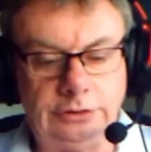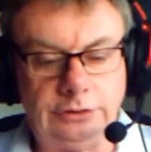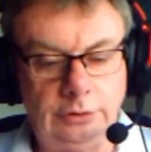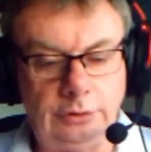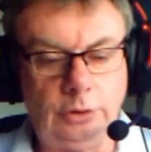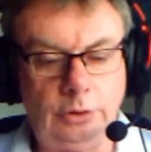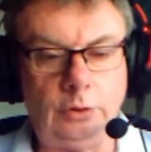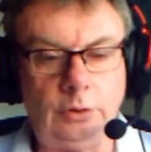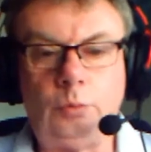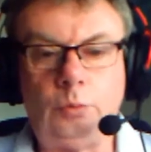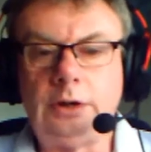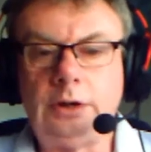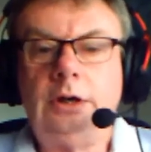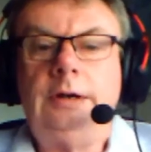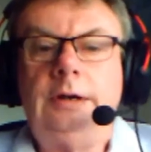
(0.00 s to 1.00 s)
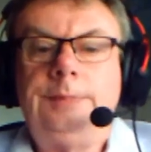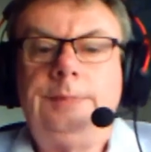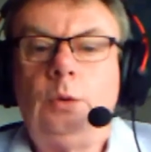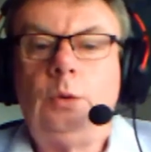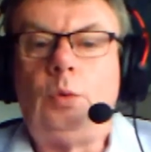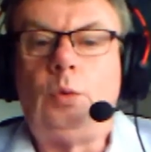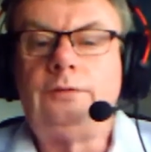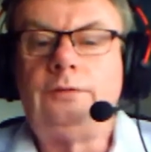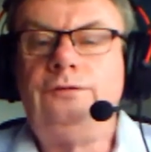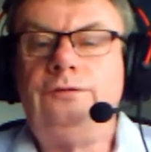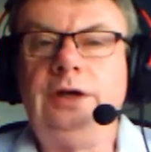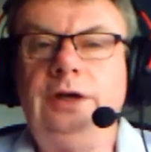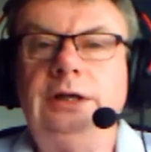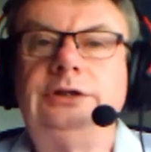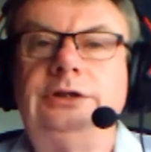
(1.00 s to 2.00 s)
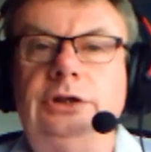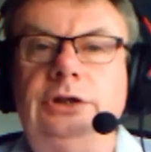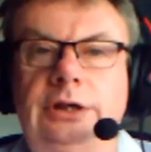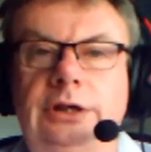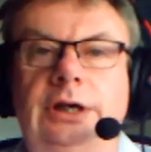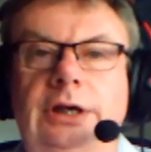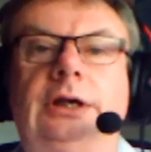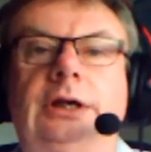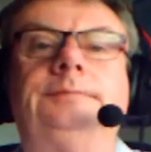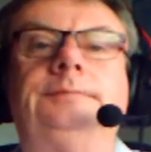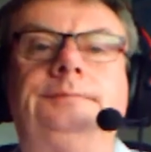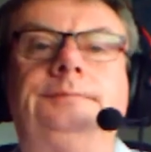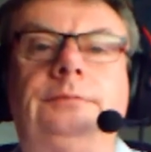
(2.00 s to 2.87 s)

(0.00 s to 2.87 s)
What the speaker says: Because you know, what fields do you need?